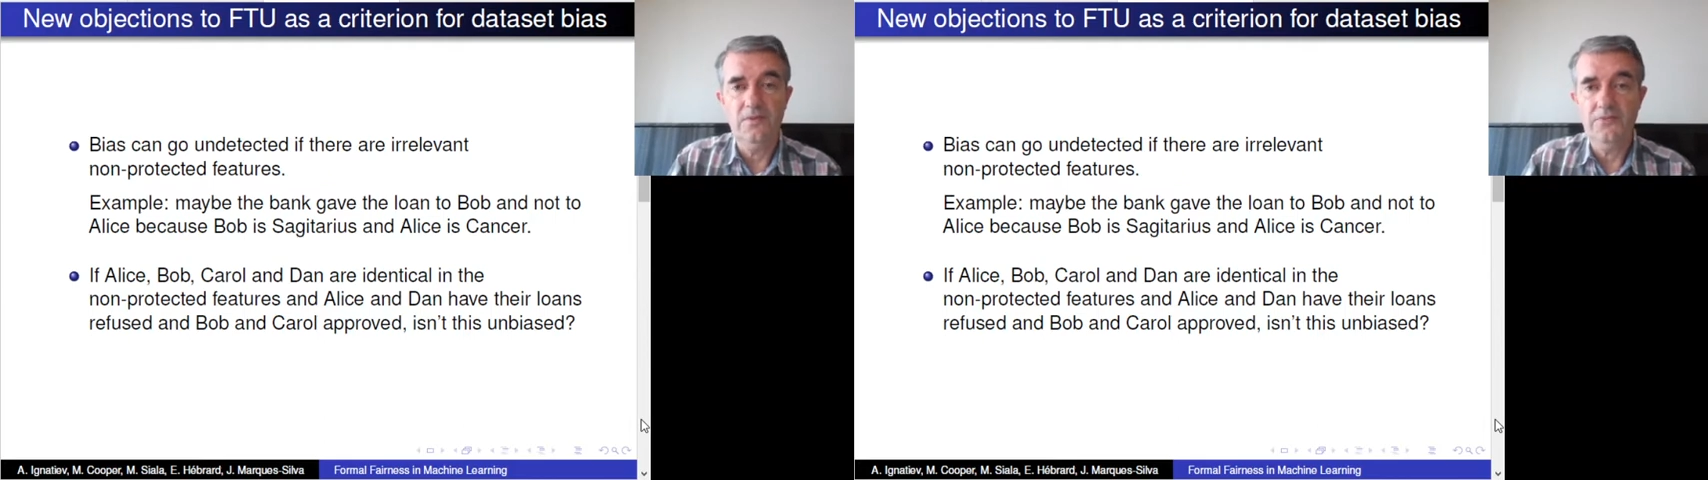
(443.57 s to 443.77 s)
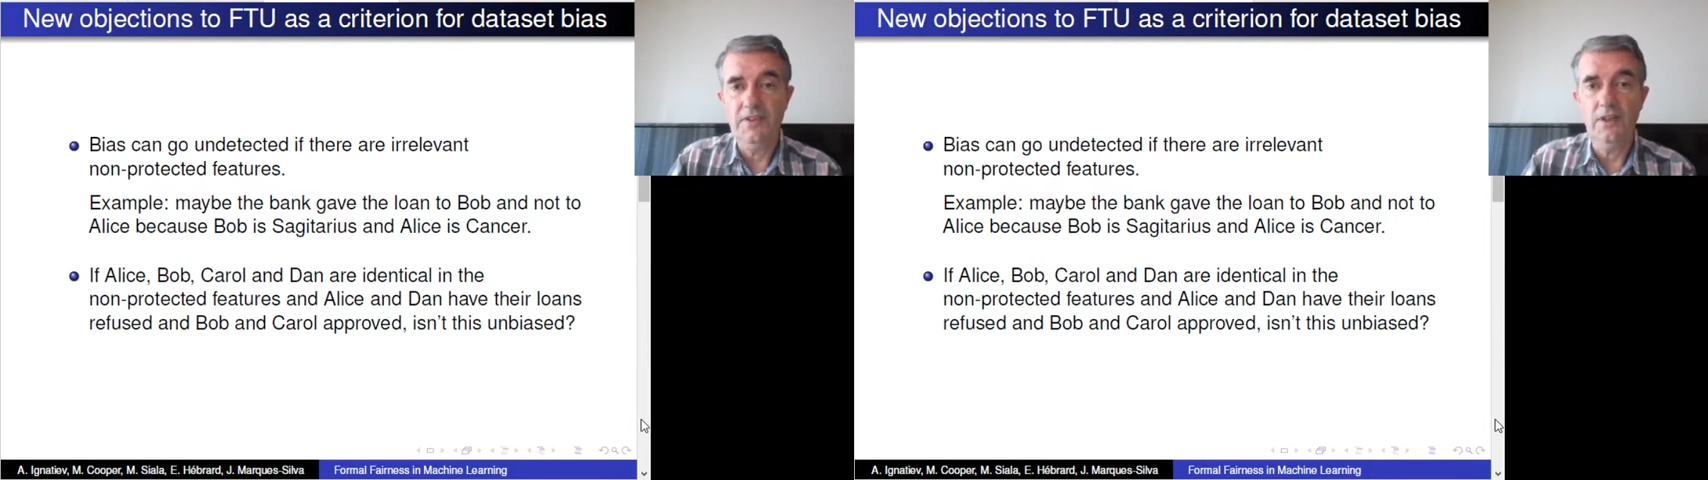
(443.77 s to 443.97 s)

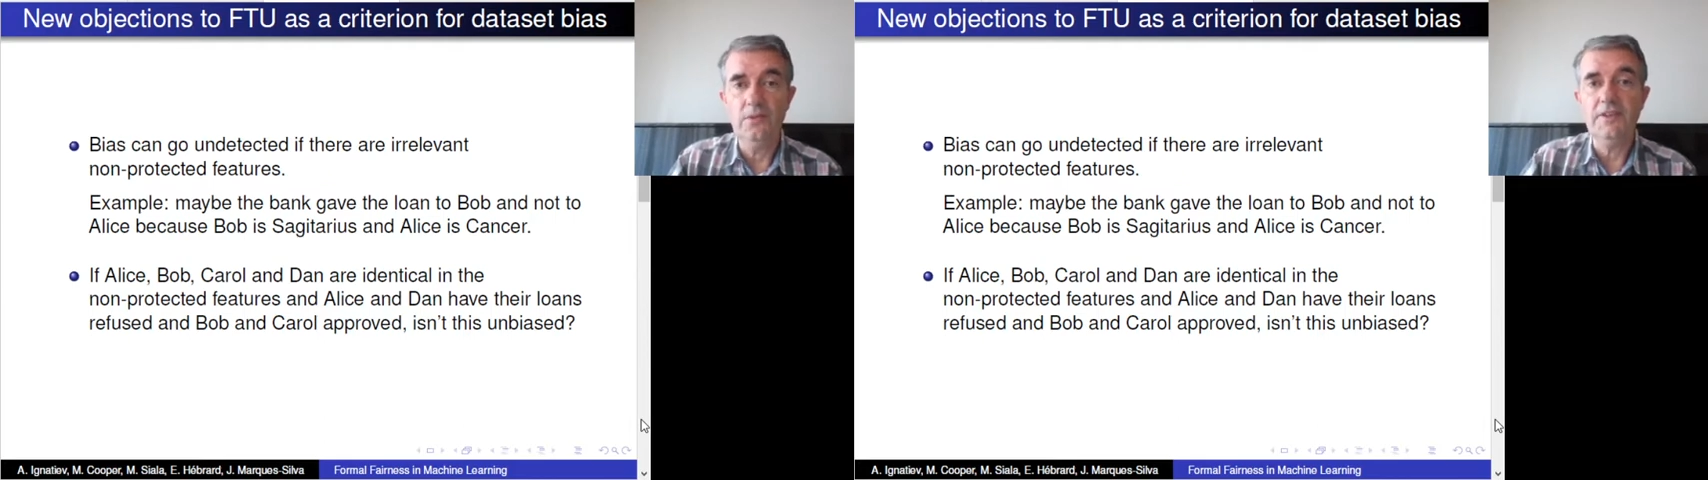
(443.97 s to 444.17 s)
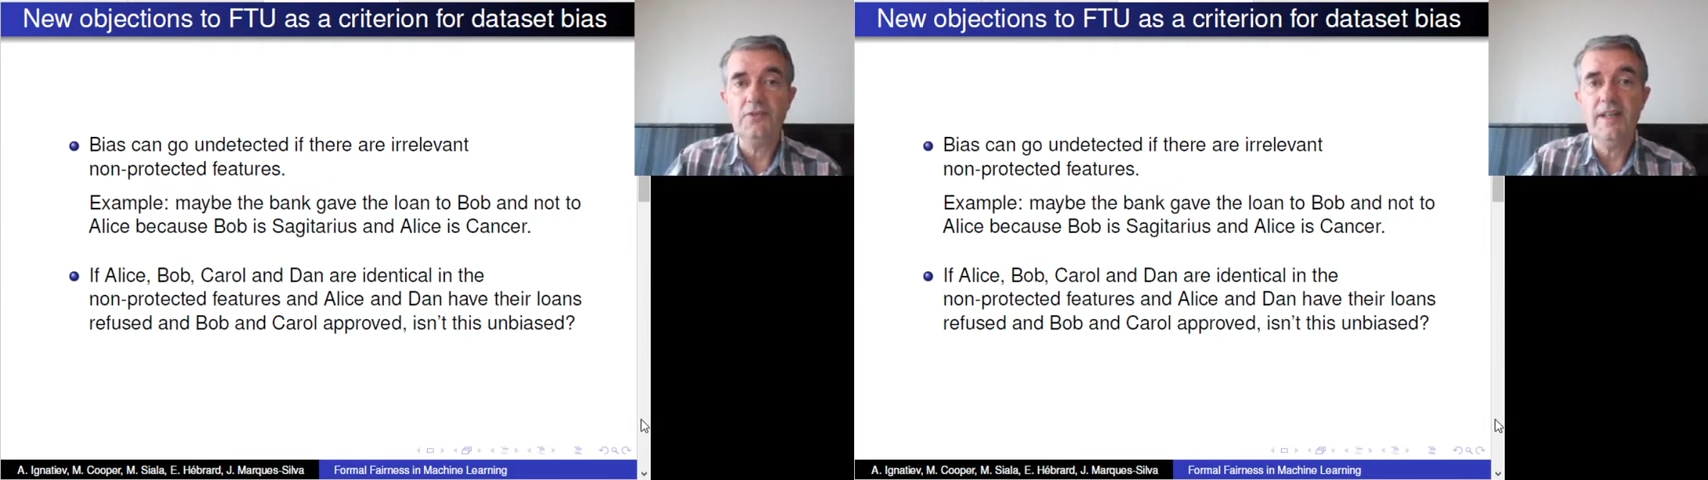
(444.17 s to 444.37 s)
the
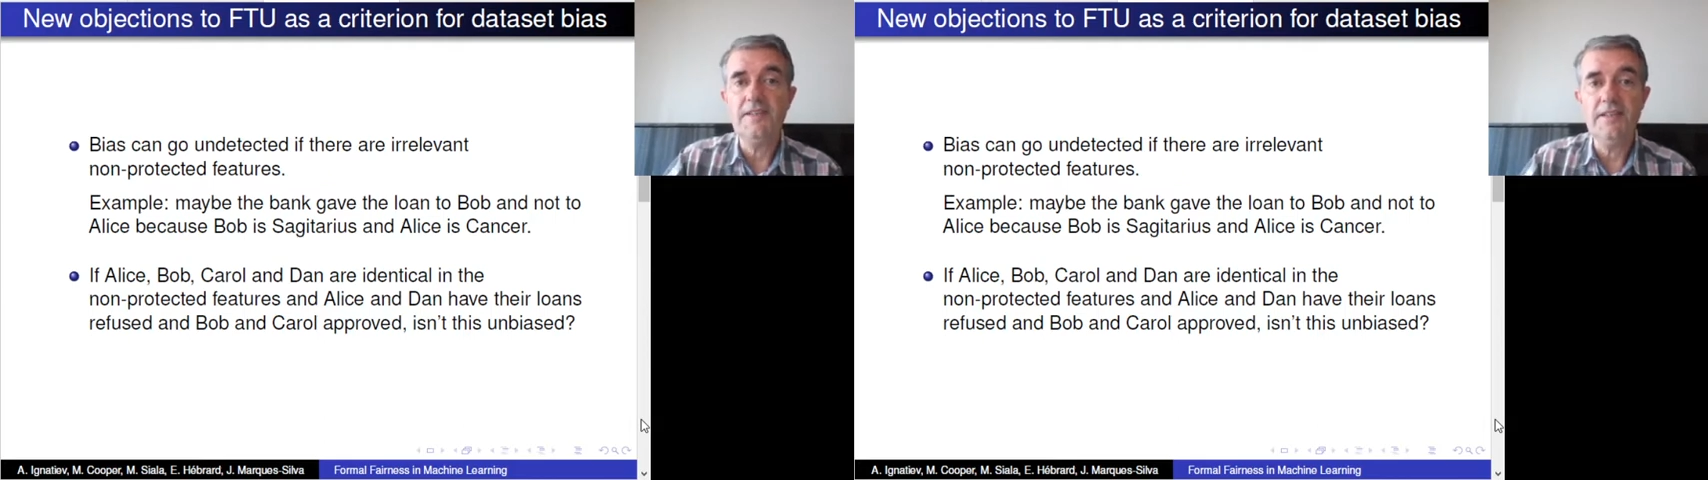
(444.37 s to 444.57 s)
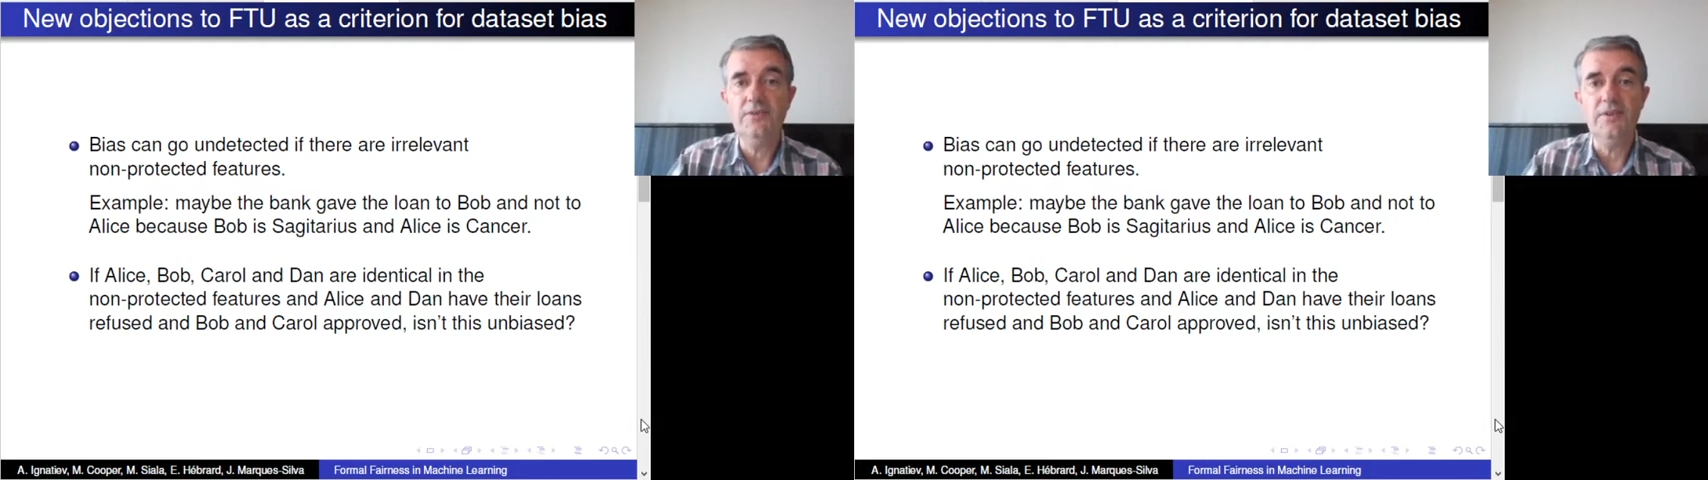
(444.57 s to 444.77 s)
only
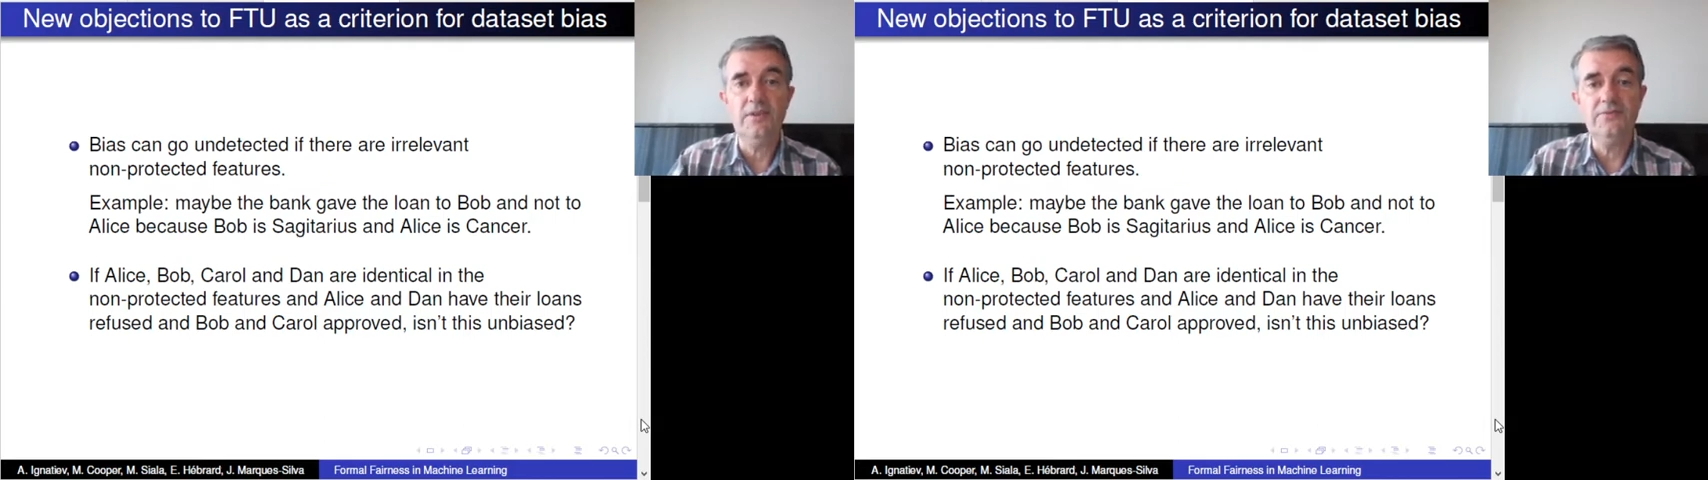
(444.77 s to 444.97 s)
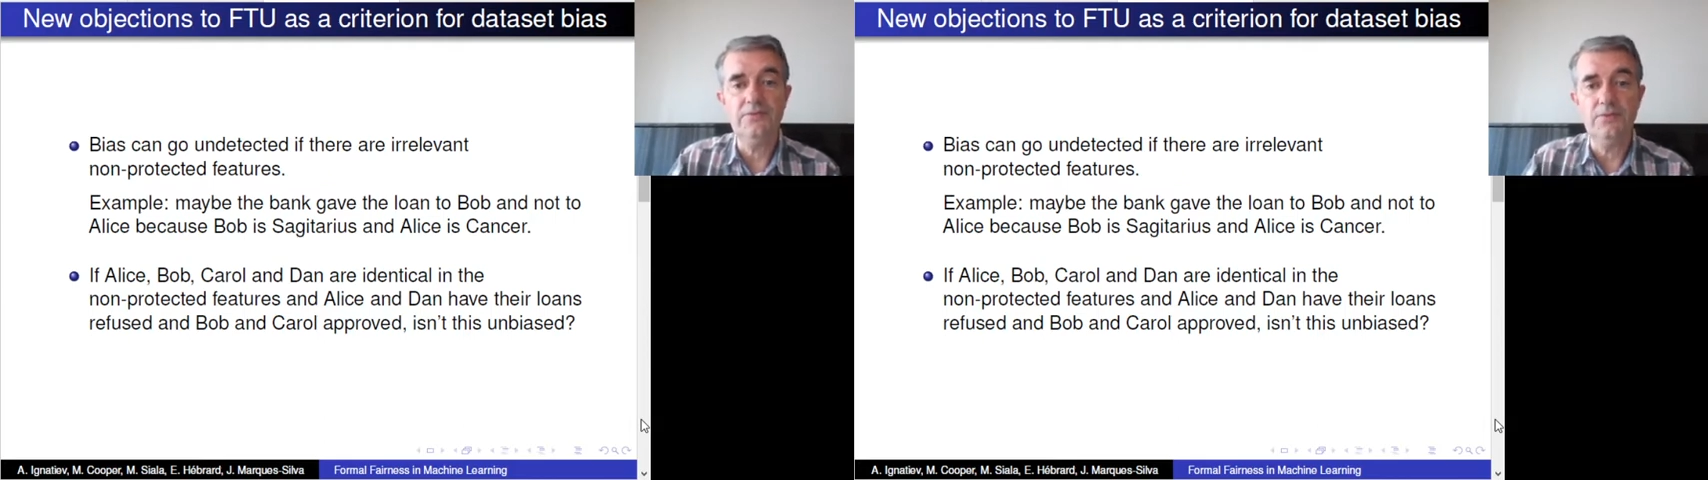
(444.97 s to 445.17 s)

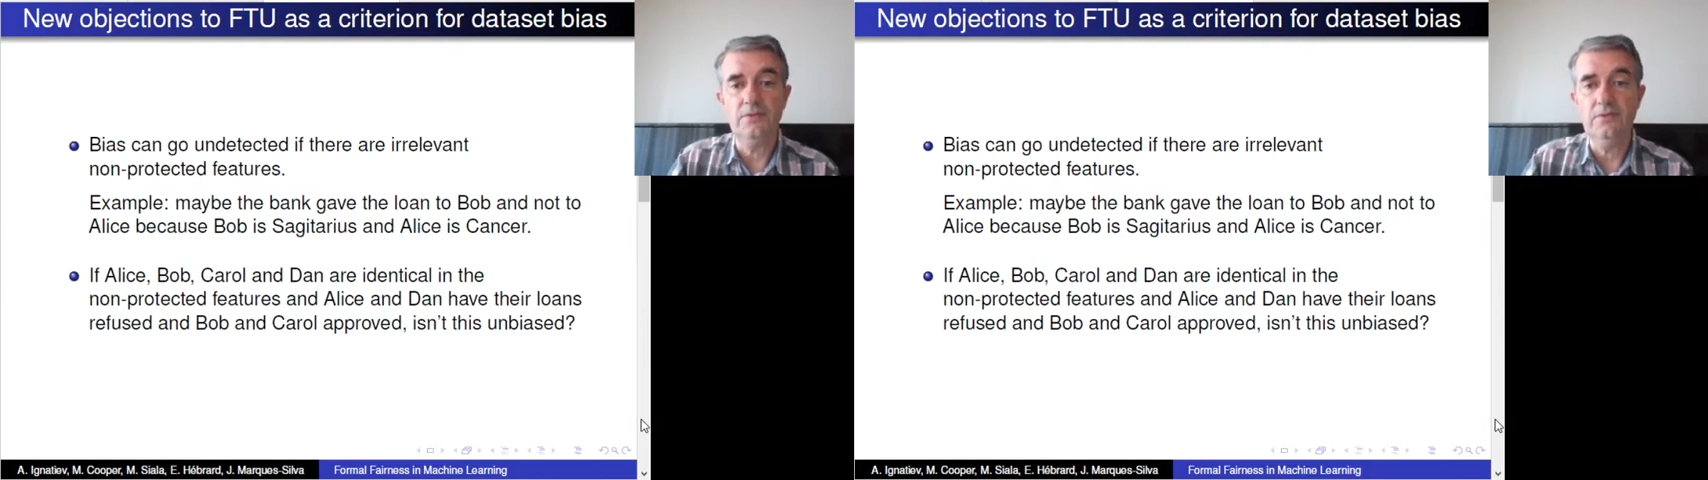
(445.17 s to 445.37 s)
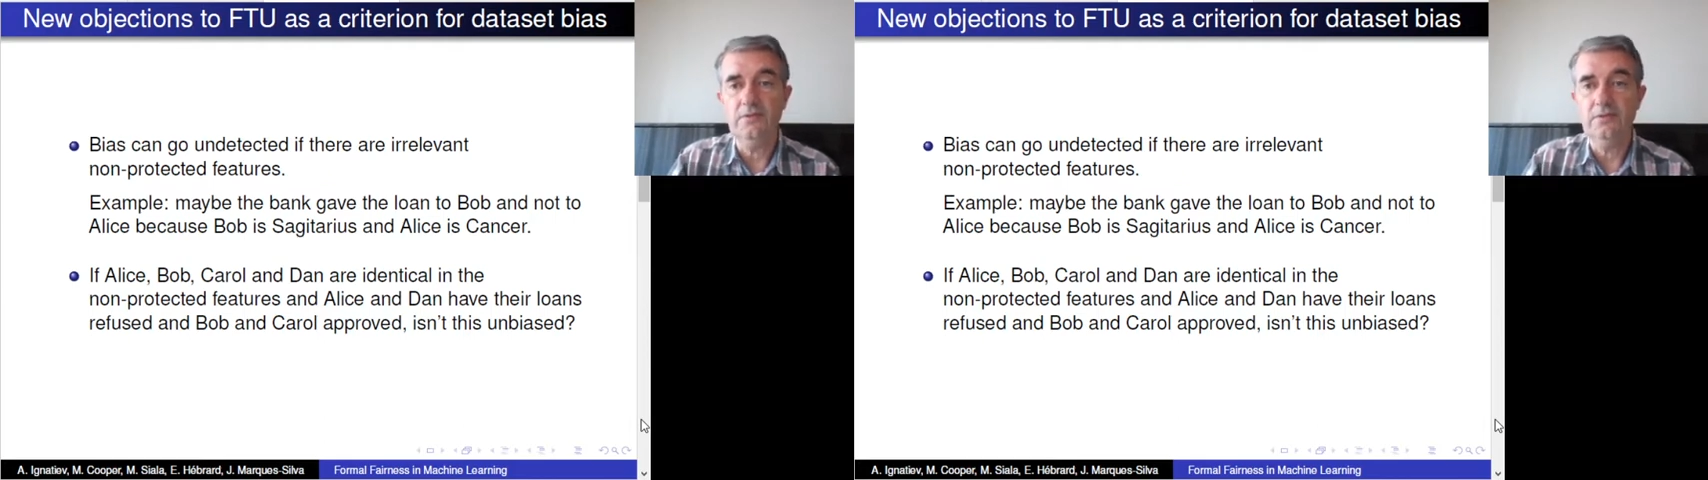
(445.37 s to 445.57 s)
criteria for